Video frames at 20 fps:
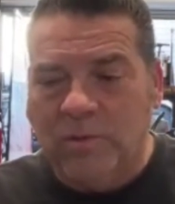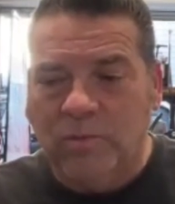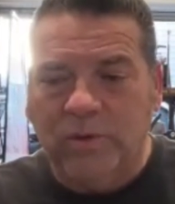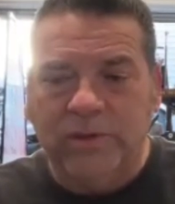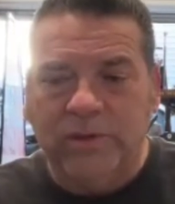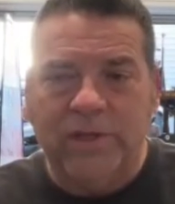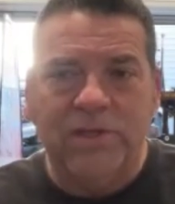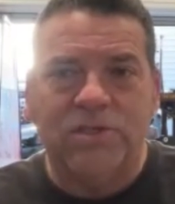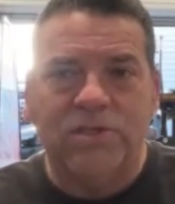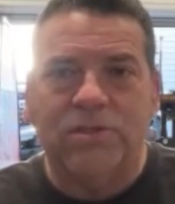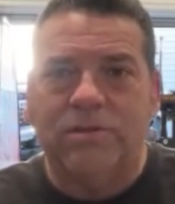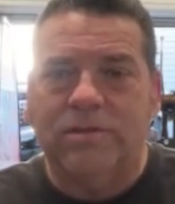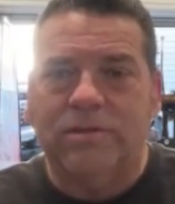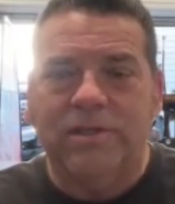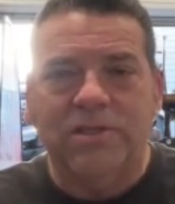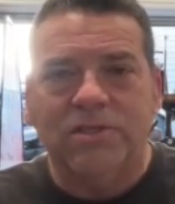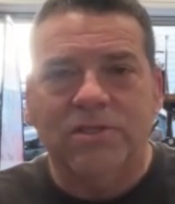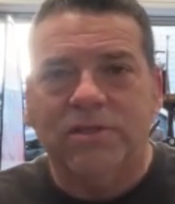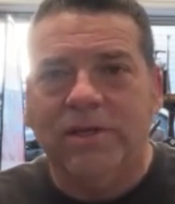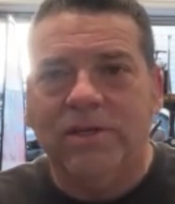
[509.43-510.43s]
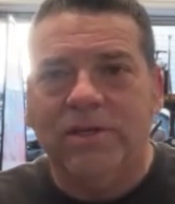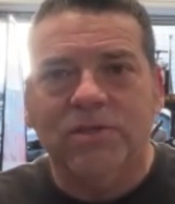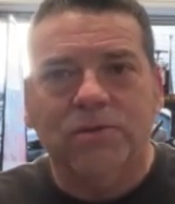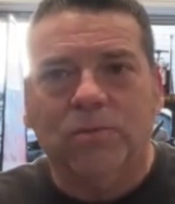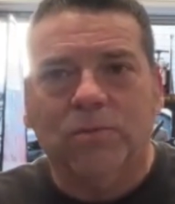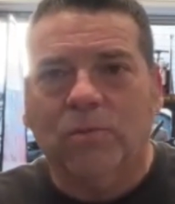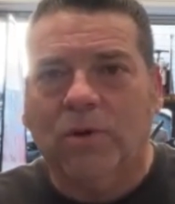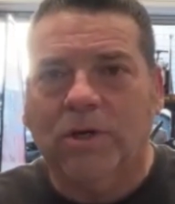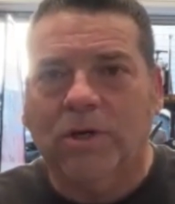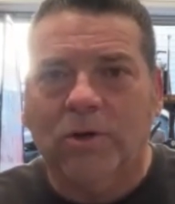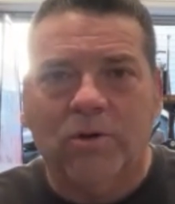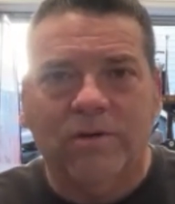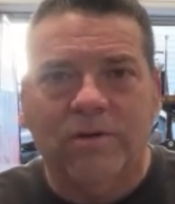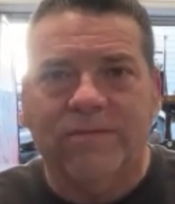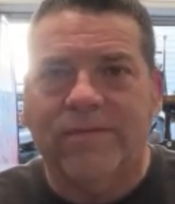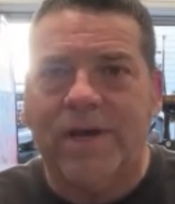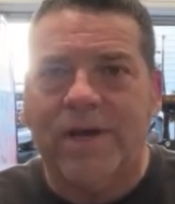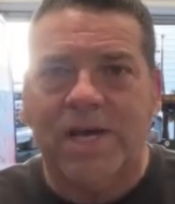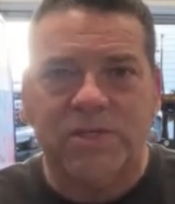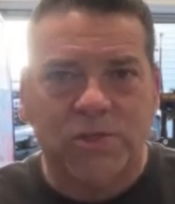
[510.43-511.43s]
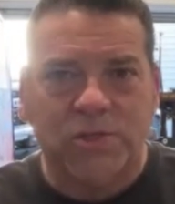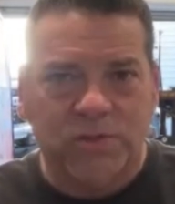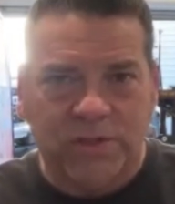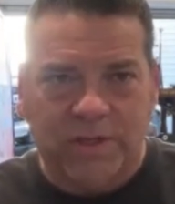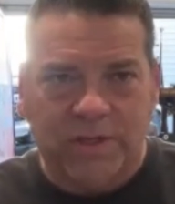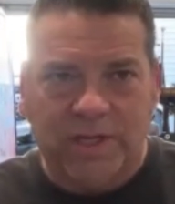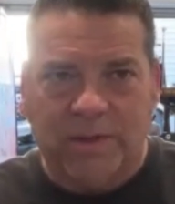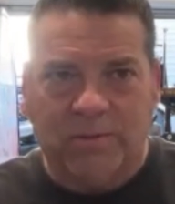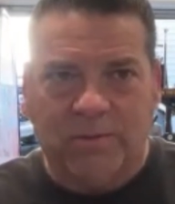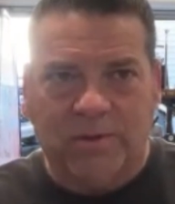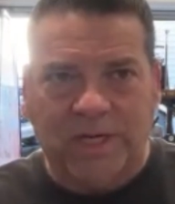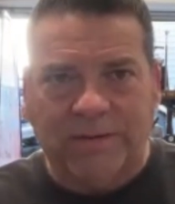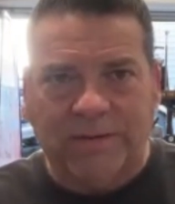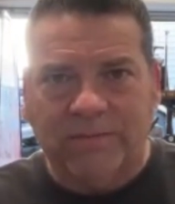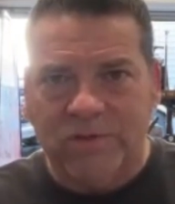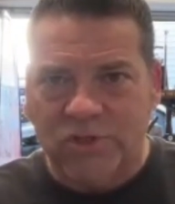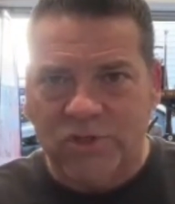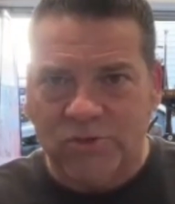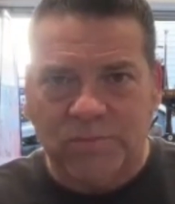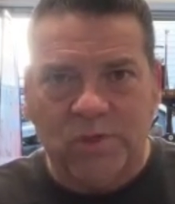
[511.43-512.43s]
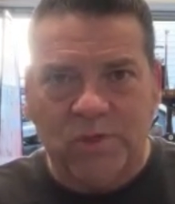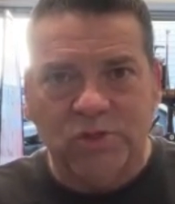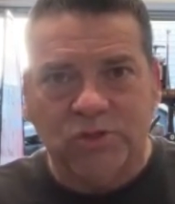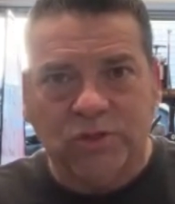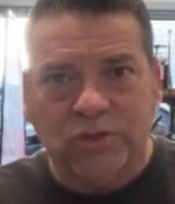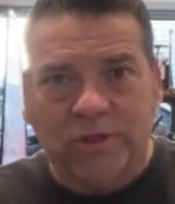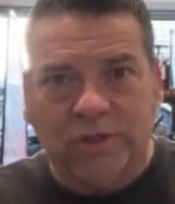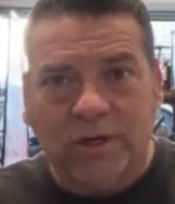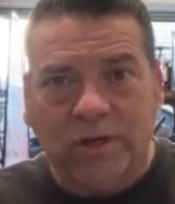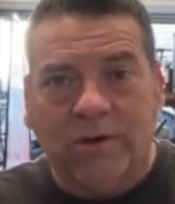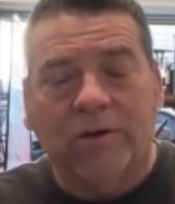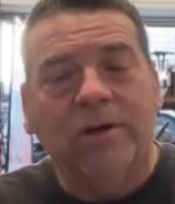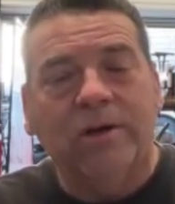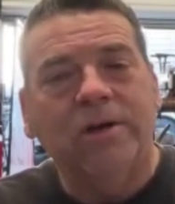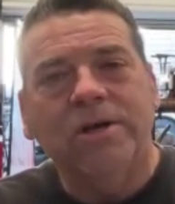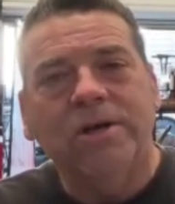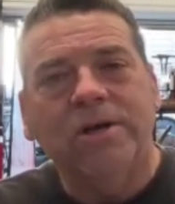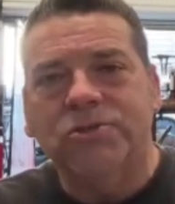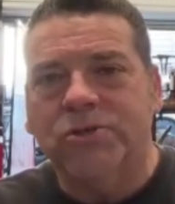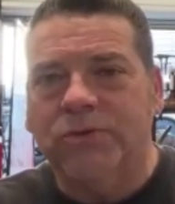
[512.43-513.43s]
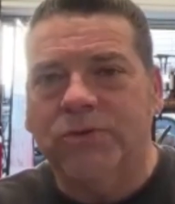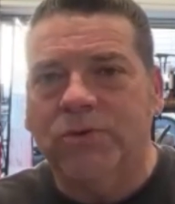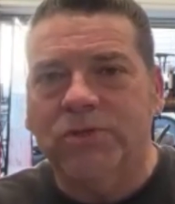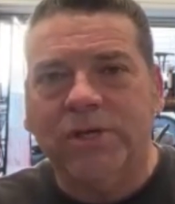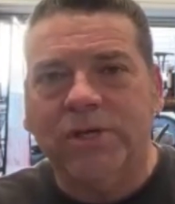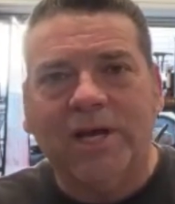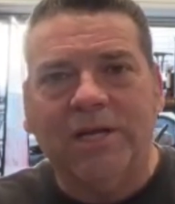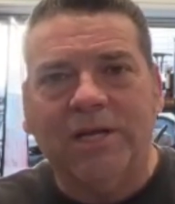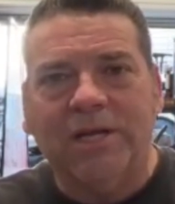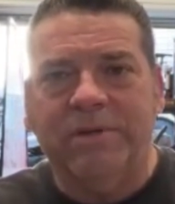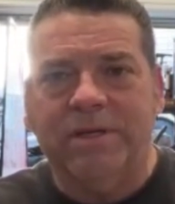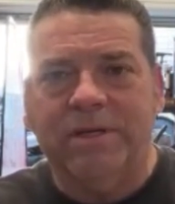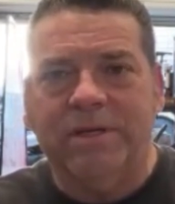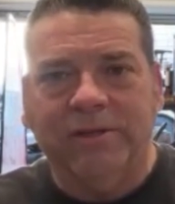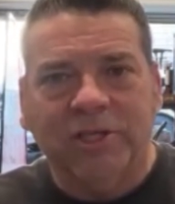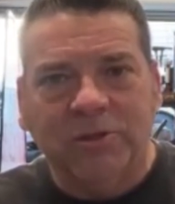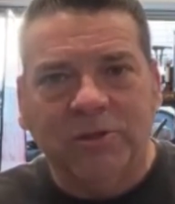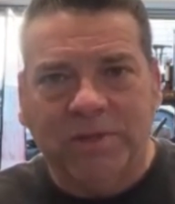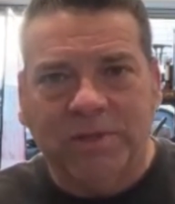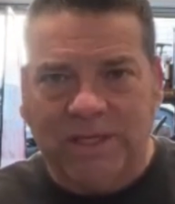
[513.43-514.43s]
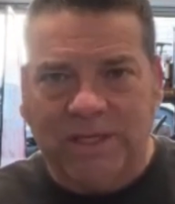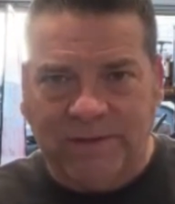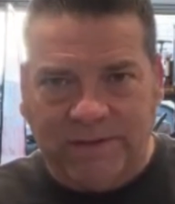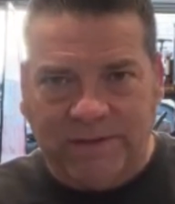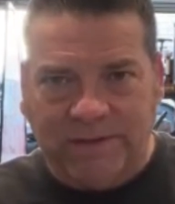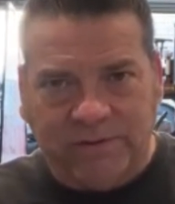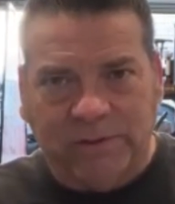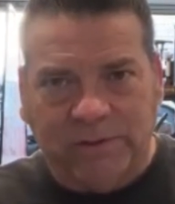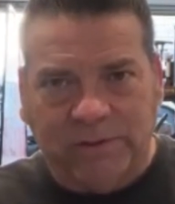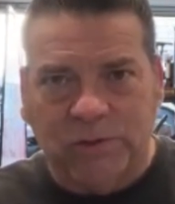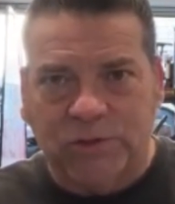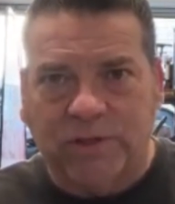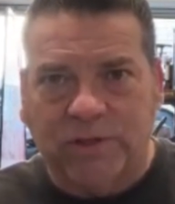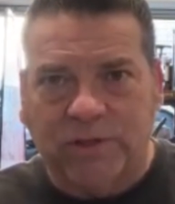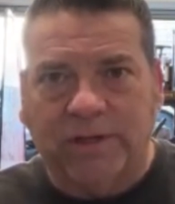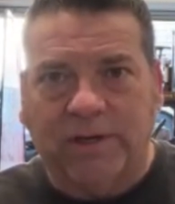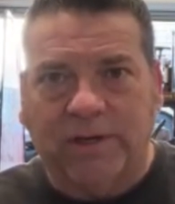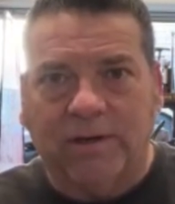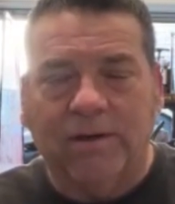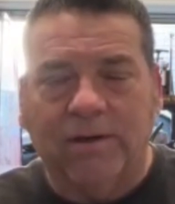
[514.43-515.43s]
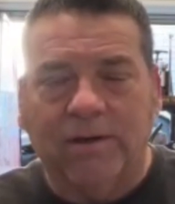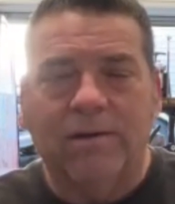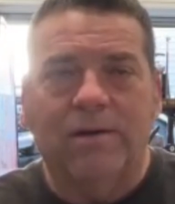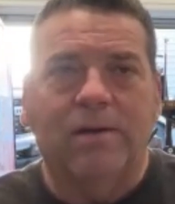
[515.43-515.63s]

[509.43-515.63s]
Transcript: these things were going faster than they were ever supposed to go. So there's got to be a little bit of evolution there.